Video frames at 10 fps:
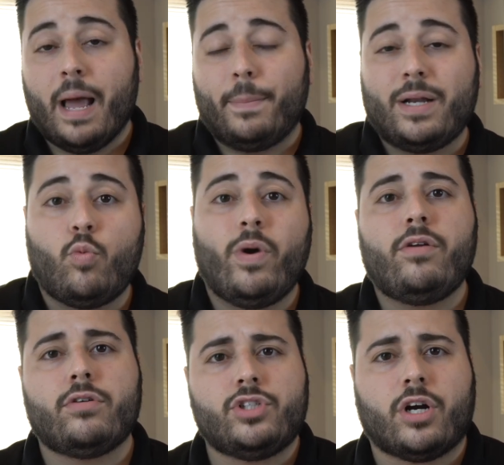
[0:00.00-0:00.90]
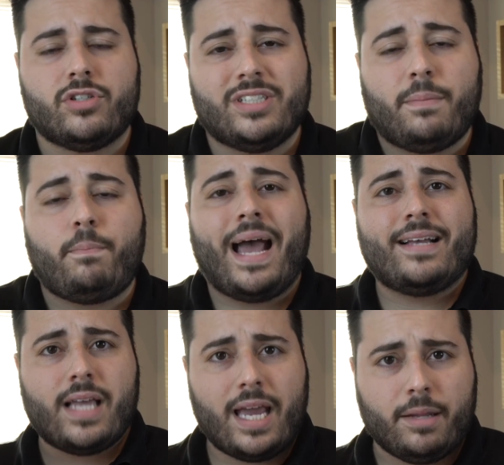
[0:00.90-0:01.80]
But when you're charging it
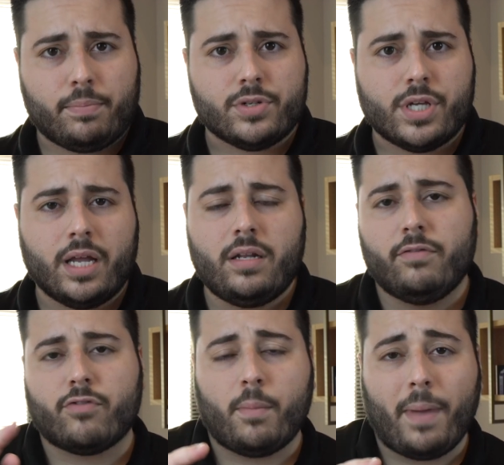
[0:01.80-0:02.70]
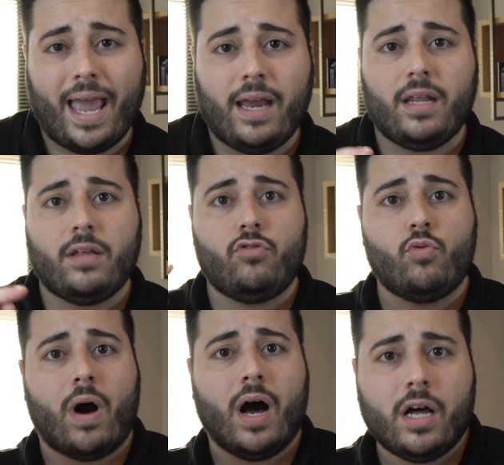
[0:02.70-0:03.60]
past 80%, from 80 to
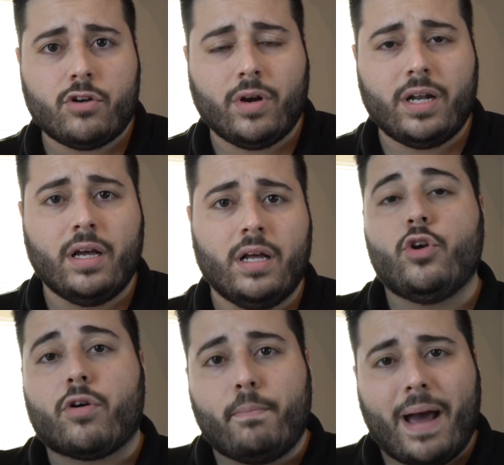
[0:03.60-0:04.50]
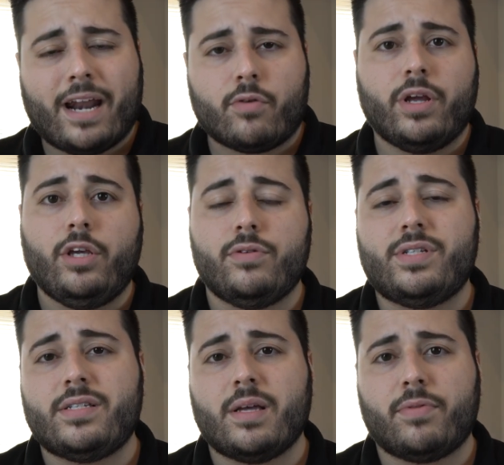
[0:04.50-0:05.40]
100, your battery
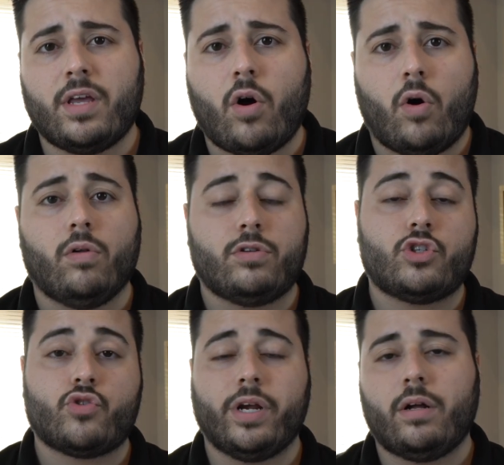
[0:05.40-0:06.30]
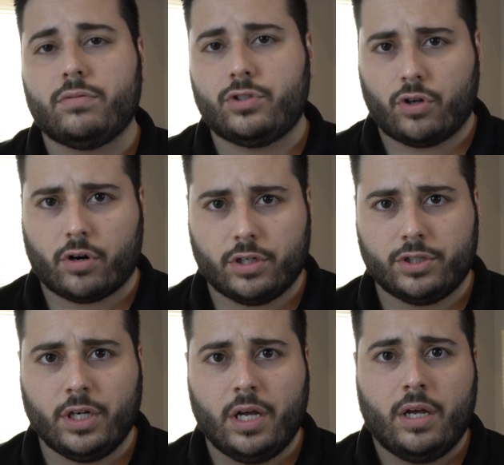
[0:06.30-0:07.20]
uses something called trickle
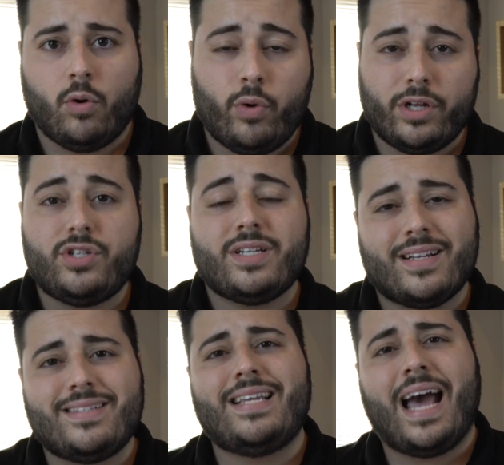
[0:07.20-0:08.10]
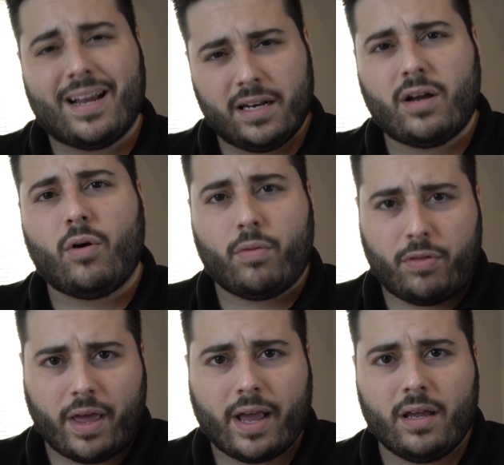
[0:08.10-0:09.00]
charge which is a technical
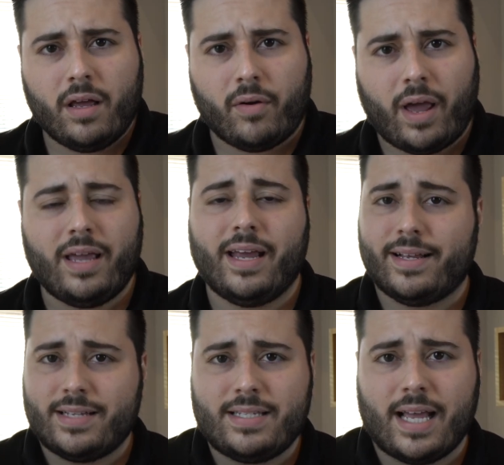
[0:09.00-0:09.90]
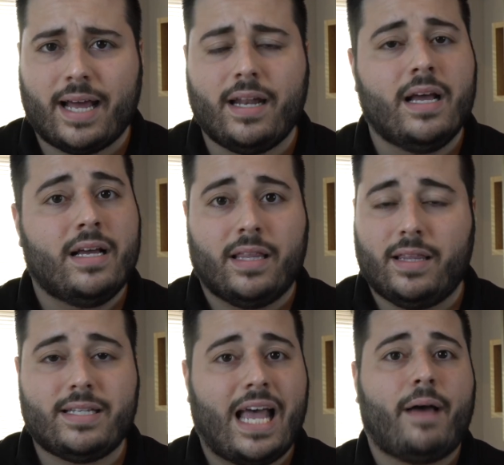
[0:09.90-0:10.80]
thing, okay? And as I said,
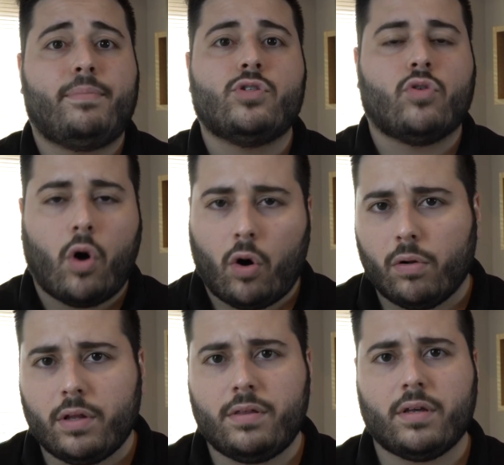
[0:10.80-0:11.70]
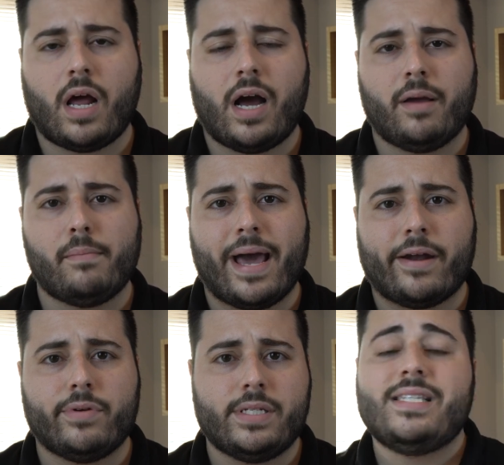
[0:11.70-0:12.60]
this happens on all lithium ion
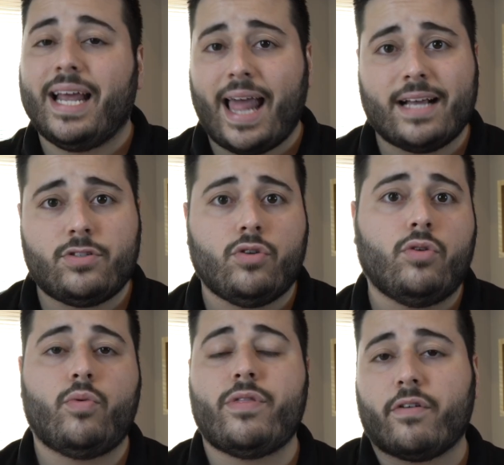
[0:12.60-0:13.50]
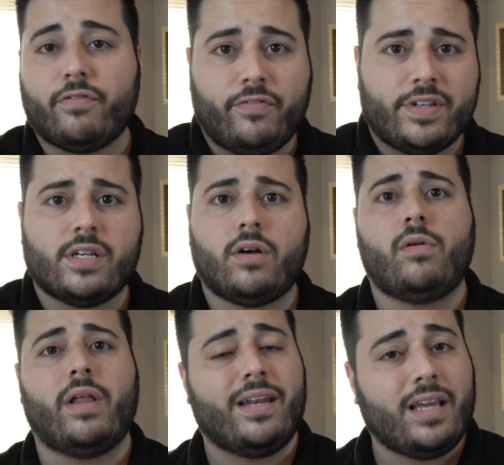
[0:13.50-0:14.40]
batteries and has to do with their
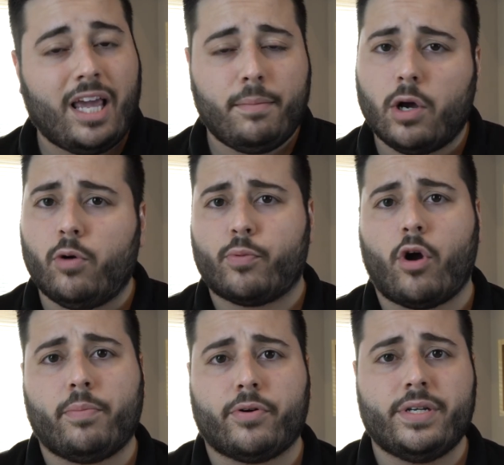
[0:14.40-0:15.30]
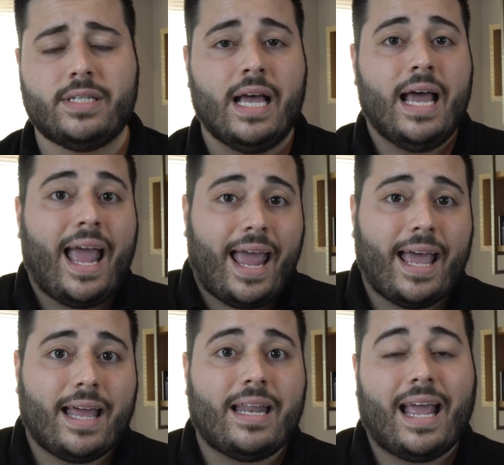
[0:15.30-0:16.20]
physical and chemical properties
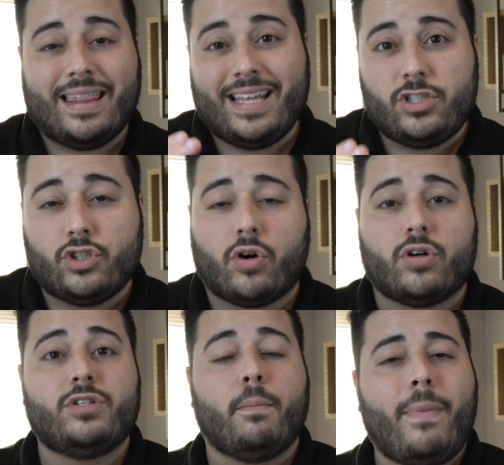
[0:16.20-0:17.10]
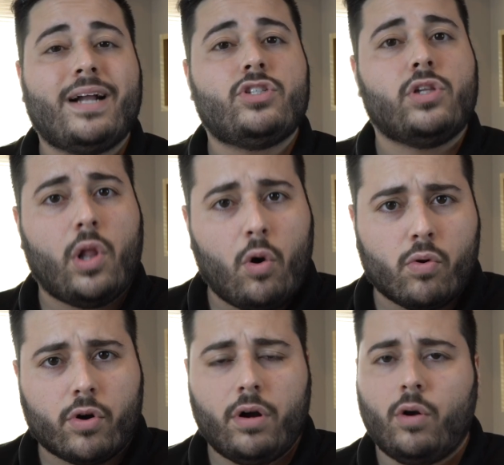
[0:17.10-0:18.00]
and they charge much
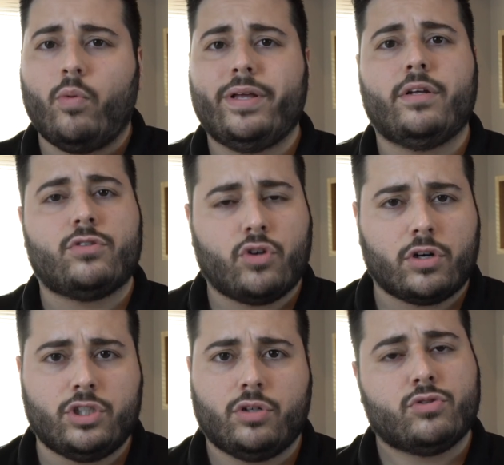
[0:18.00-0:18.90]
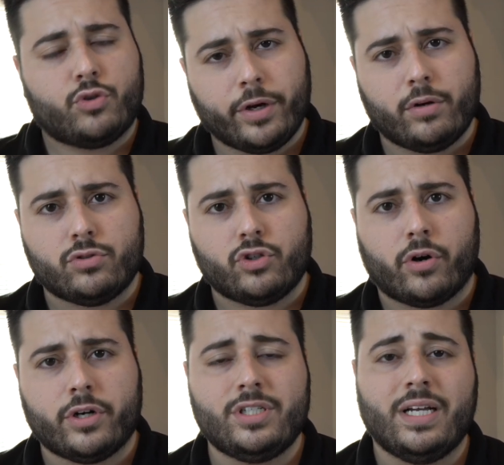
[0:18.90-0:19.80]
slower when they're charging on trickle
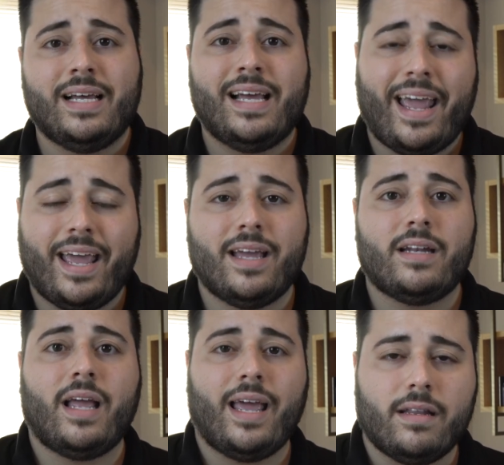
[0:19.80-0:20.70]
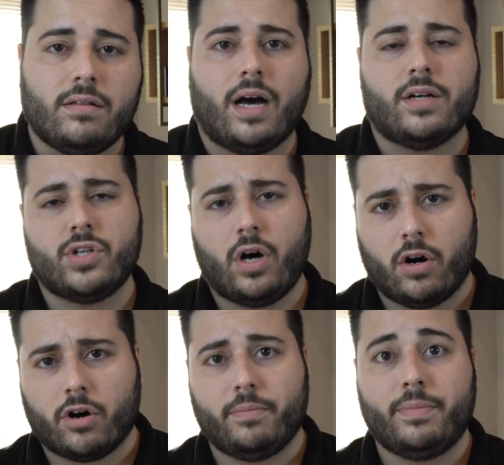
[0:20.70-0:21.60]
charge and it does
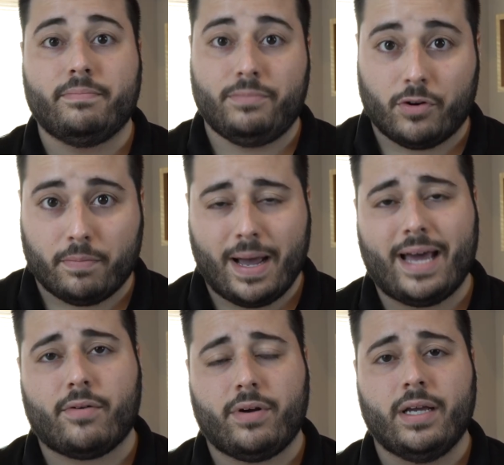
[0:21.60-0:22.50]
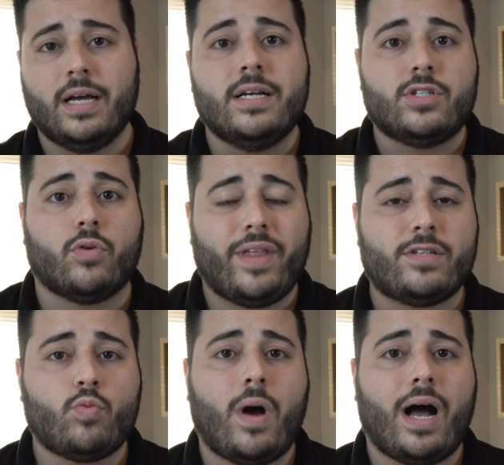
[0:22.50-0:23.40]
harm your battery. So
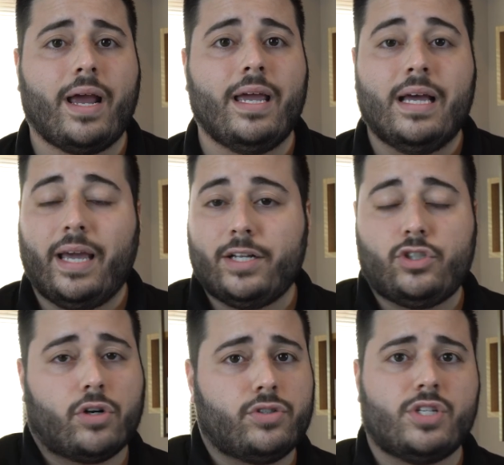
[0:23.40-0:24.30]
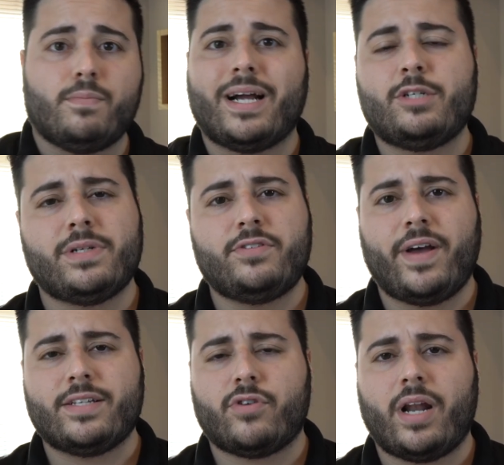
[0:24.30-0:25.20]
that's why it charges much, much
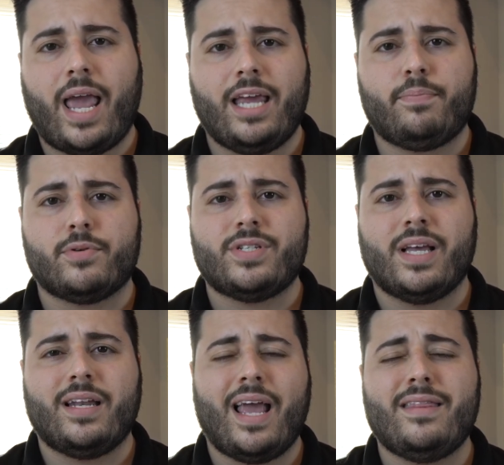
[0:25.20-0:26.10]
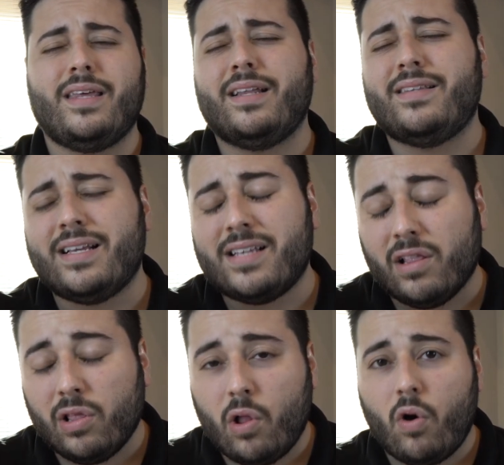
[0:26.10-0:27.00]
faster at 80% and then it takes a
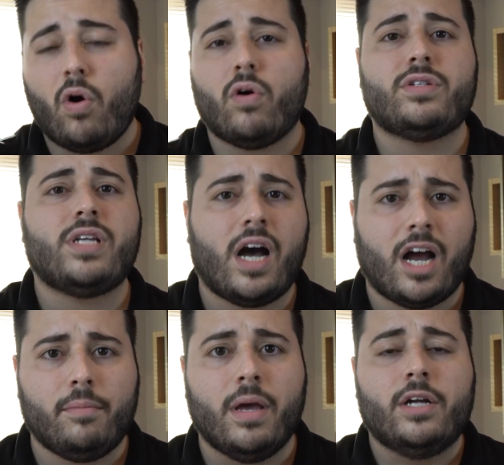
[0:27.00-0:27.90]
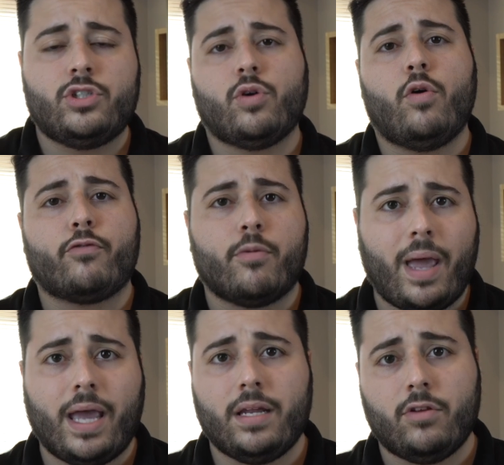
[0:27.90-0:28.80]
long time to go from
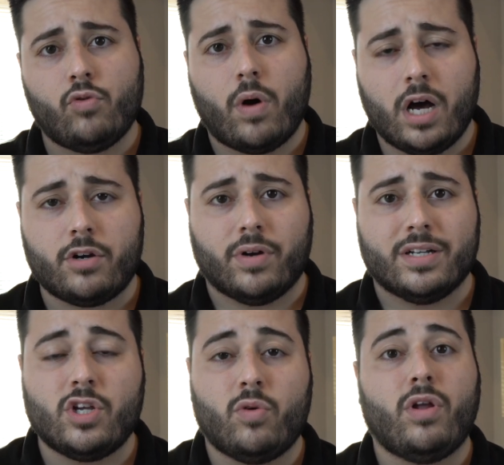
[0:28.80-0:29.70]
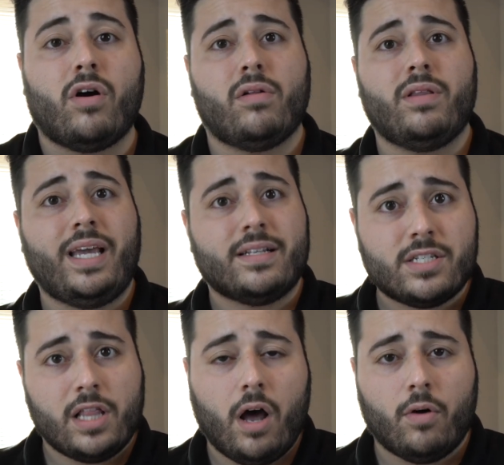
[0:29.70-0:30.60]
80 to 100. So not only it's
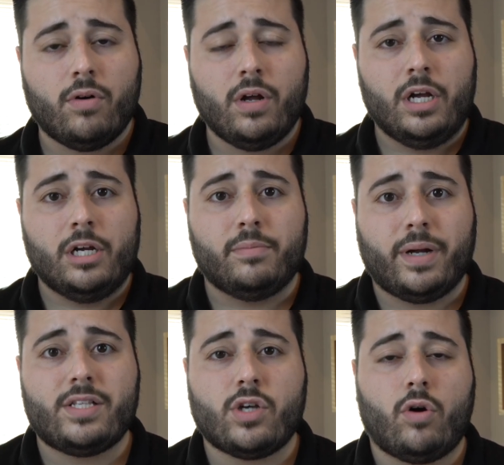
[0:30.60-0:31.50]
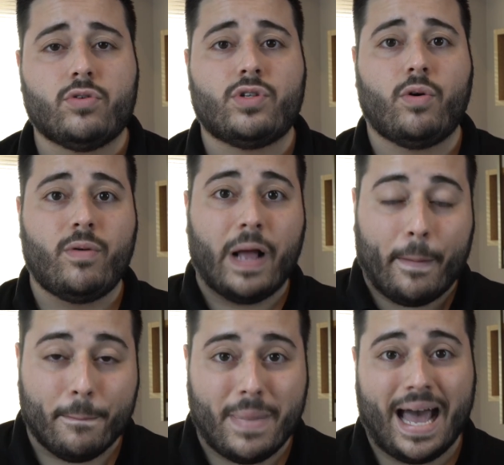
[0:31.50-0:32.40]
slow, but it's also
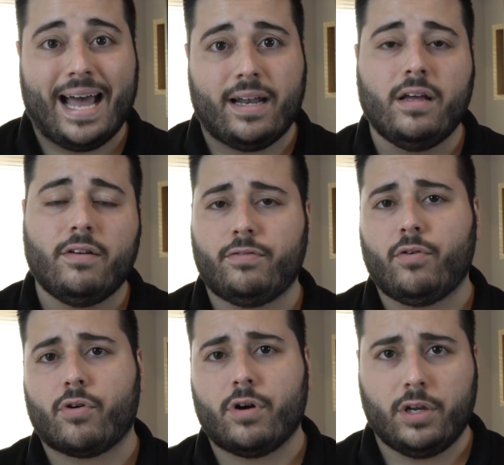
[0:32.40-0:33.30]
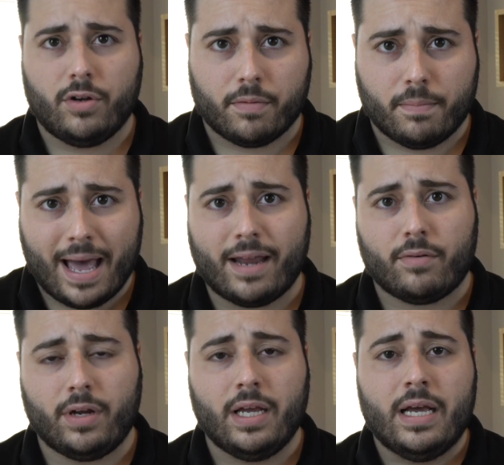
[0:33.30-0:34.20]
bad for your
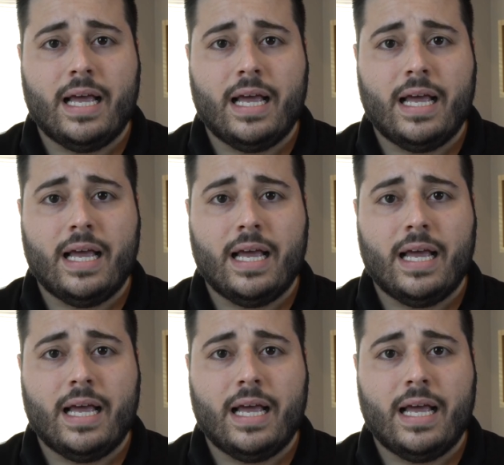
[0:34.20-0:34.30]
battery.